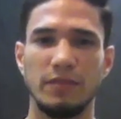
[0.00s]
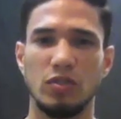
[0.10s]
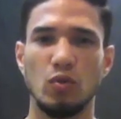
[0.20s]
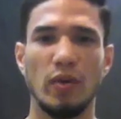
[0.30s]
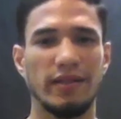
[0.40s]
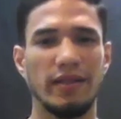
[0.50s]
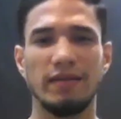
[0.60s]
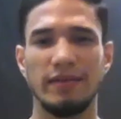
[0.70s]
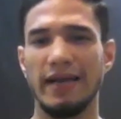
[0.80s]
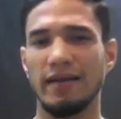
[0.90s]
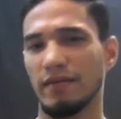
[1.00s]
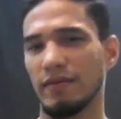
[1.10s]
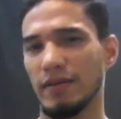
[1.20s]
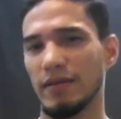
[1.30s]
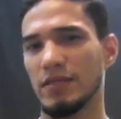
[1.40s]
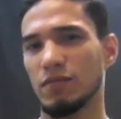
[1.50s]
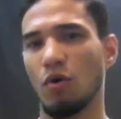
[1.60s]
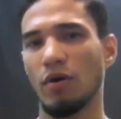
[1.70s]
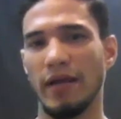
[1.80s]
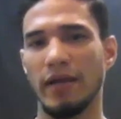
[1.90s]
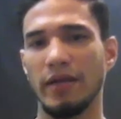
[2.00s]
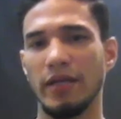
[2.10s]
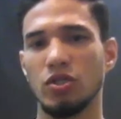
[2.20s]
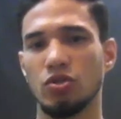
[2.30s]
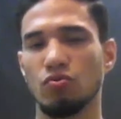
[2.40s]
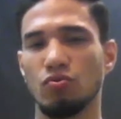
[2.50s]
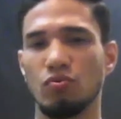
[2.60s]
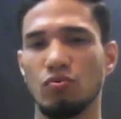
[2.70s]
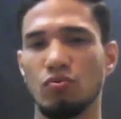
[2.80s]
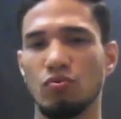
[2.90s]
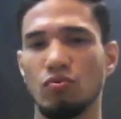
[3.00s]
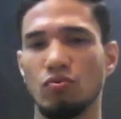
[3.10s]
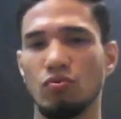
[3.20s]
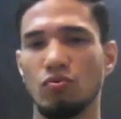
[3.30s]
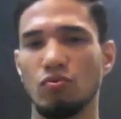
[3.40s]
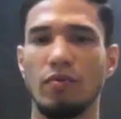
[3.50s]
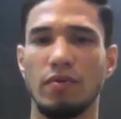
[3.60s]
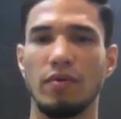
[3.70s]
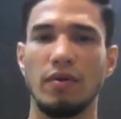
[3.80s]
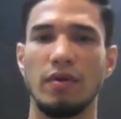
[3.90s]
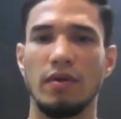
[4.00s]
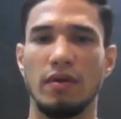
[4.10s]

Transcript: So I think that is what I need to add more